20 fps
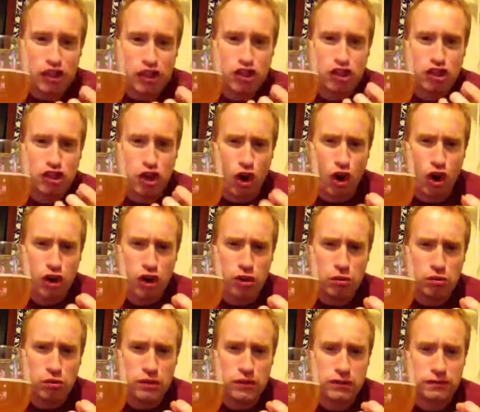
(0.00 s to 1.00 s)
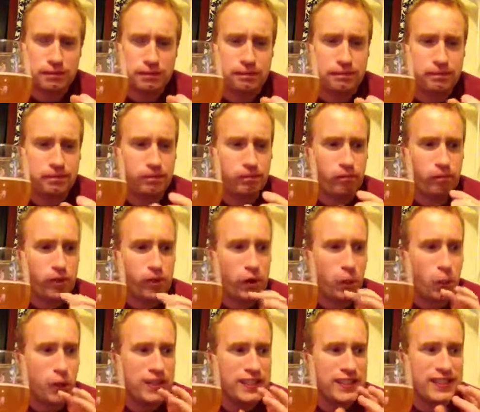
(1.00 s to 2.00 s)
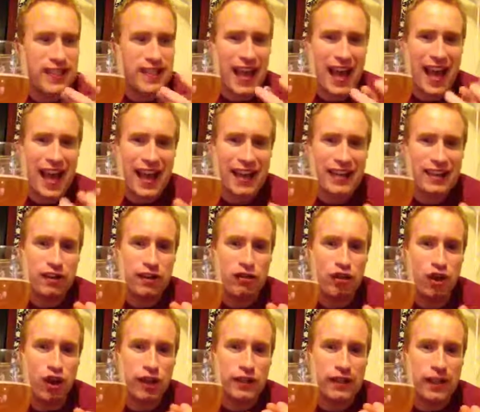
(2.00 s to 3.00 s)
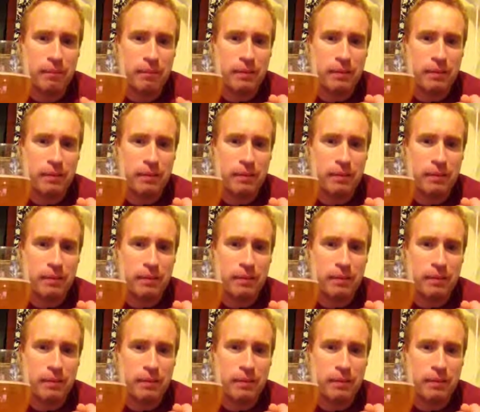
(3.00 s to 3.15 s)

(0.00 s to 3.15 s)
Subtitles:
sour note which is hanging around that